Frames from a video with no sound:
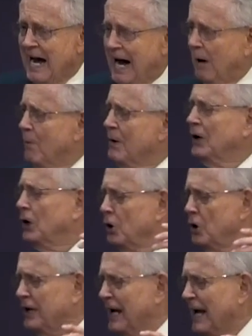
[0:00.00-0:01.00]
I want to
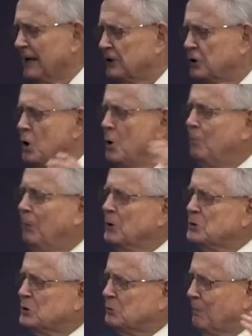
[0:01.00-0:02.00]
look at two
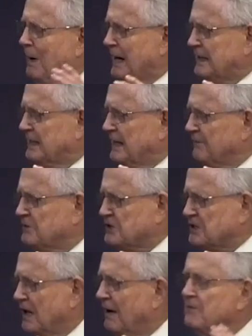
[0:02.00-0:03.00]

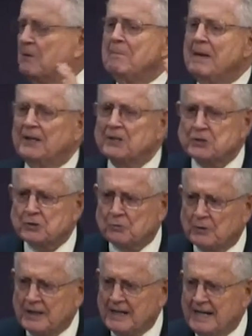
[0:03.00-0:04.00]
perspectives of the
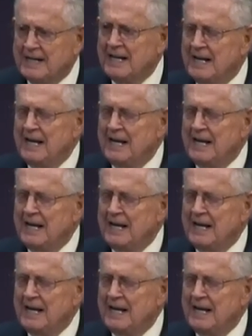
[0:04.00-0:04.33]
ministry